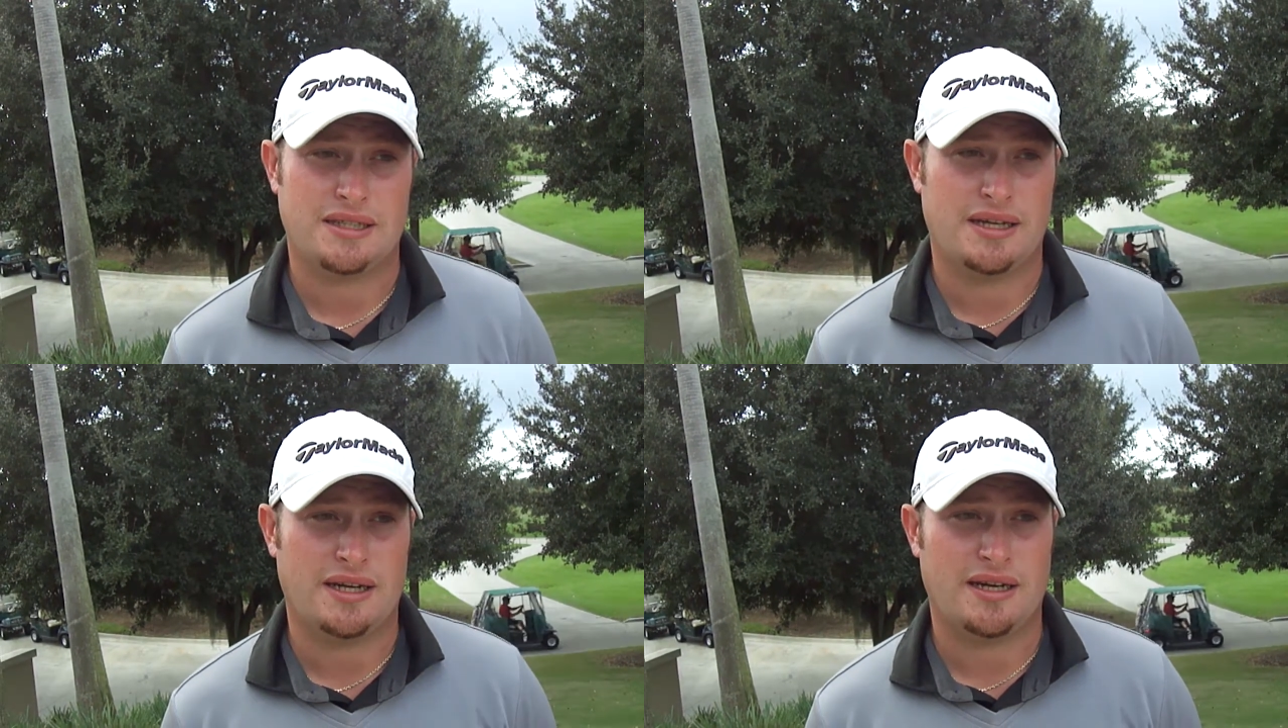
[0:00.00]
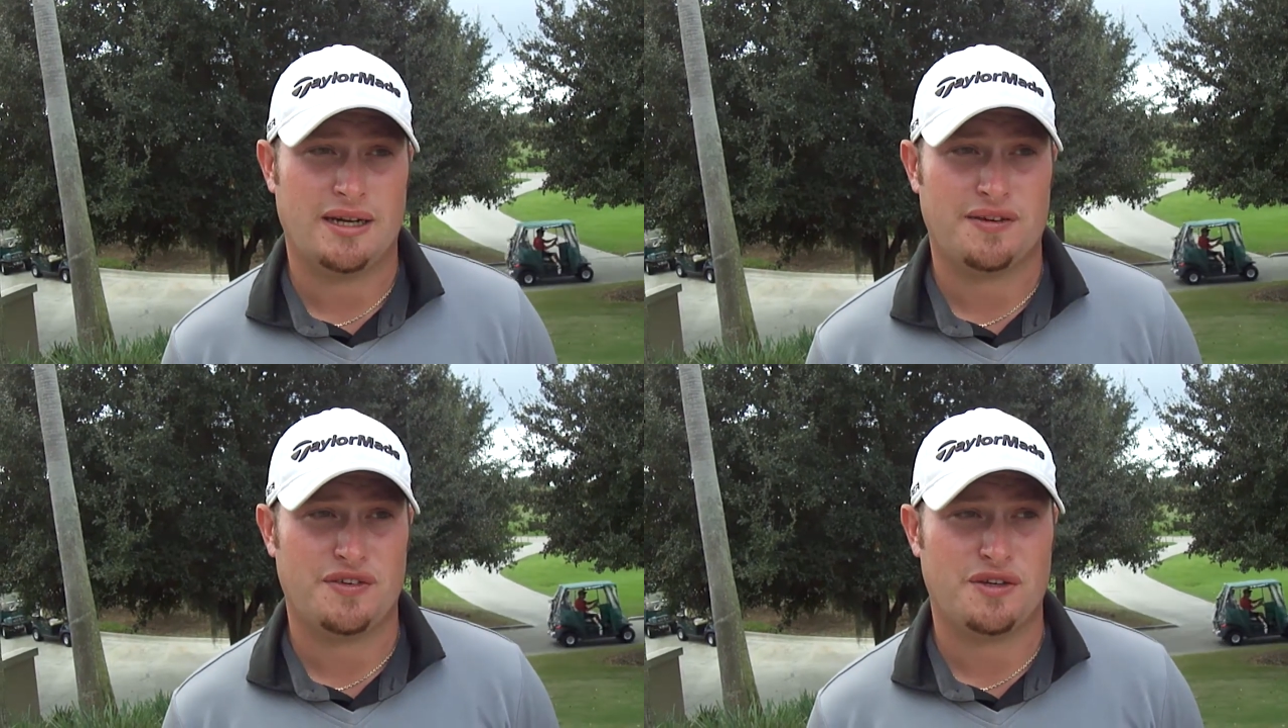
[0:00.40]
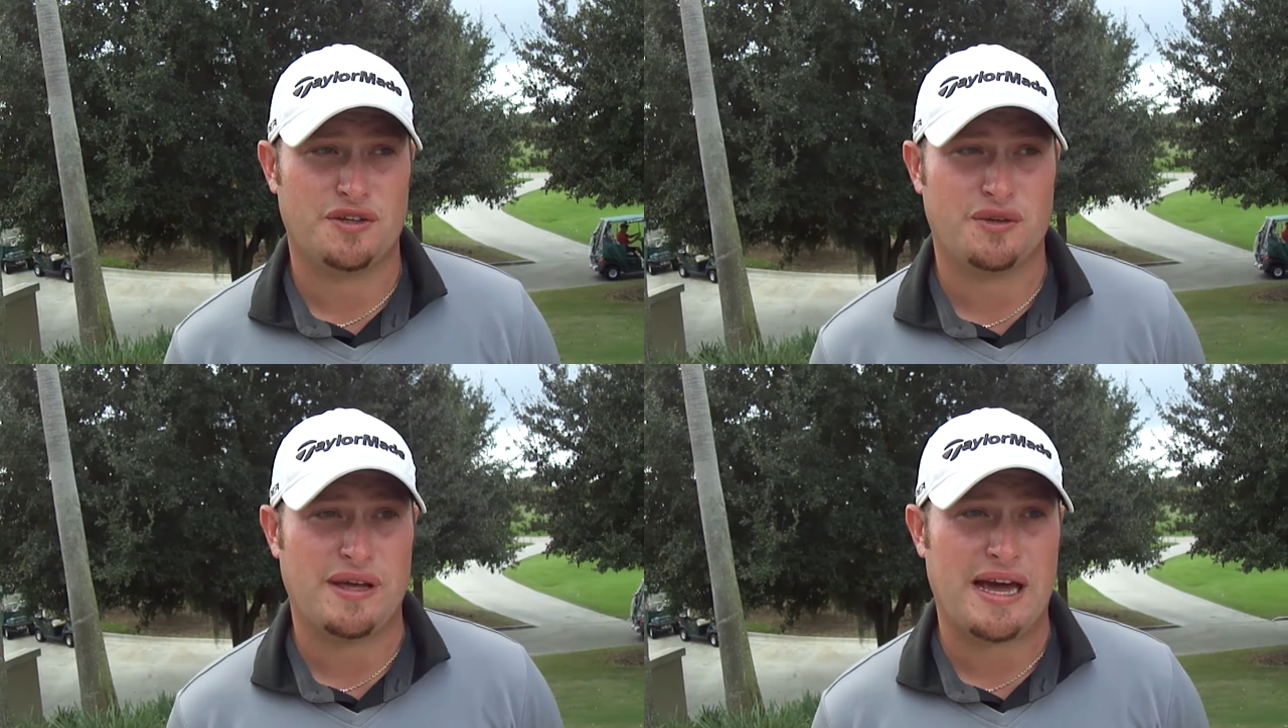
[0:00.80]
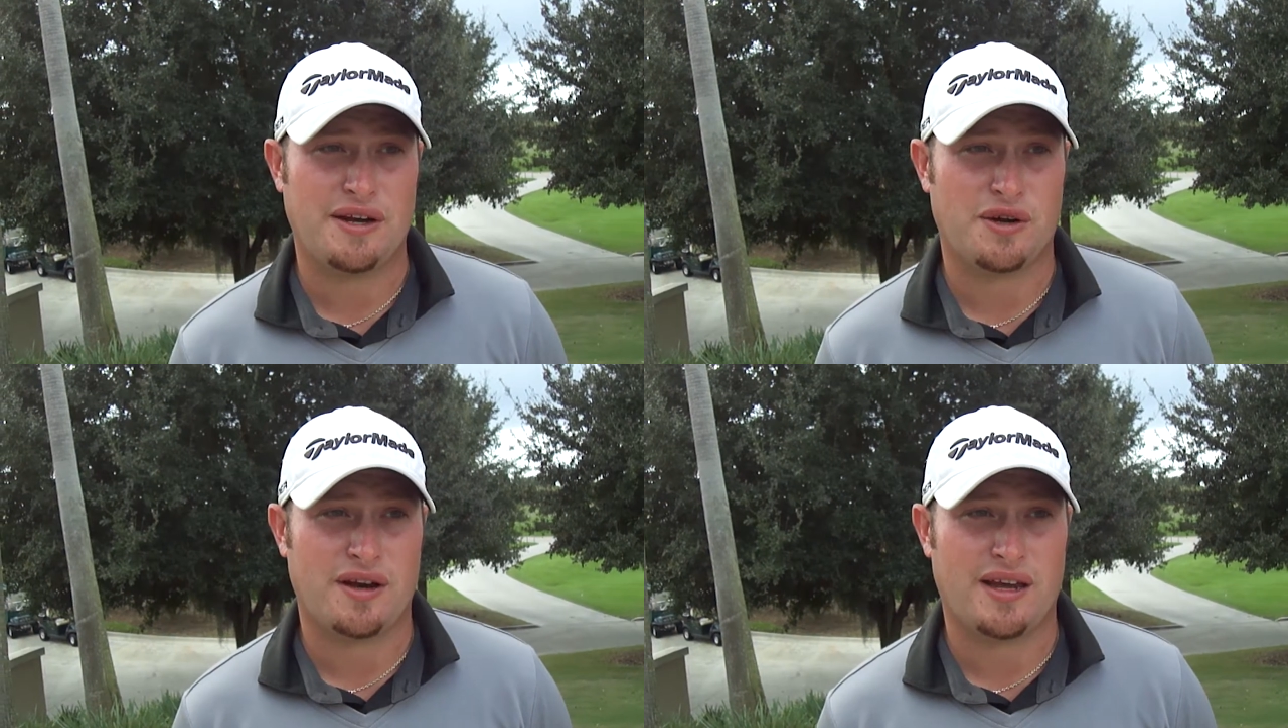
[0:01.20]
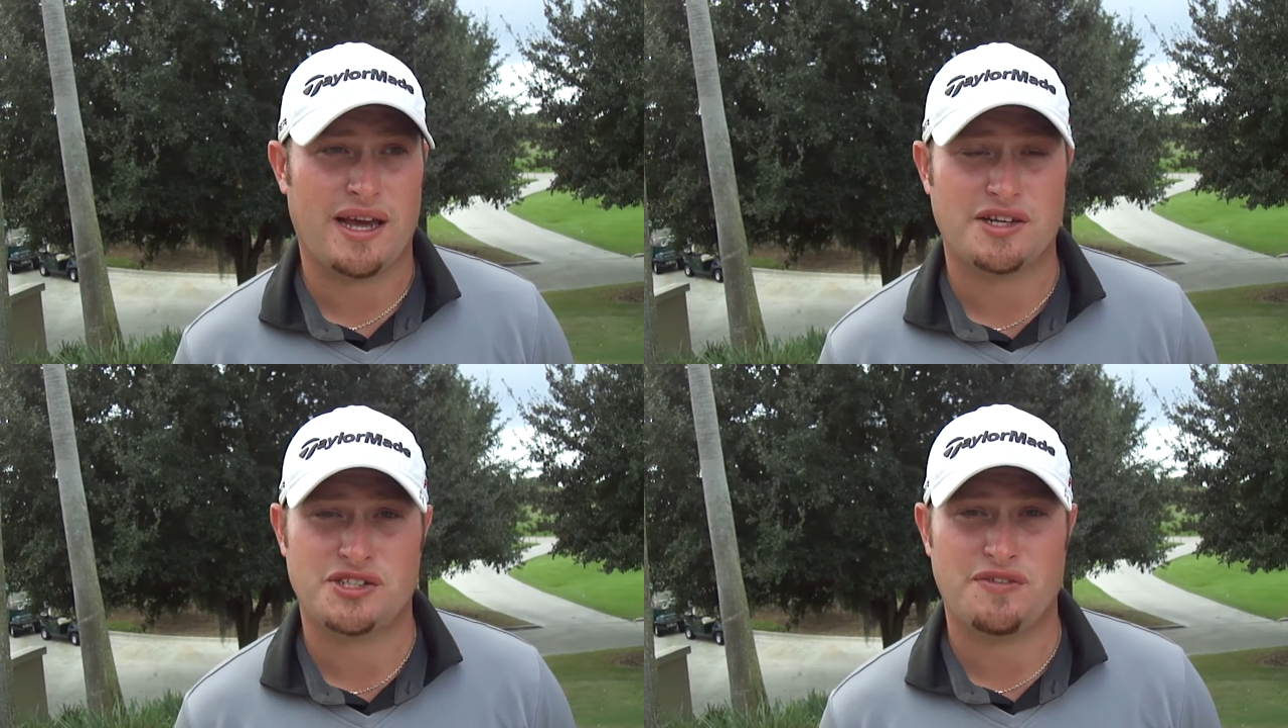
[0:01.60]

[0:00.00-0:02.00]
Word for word: and uh, if you can do that, you're going to gain a shot.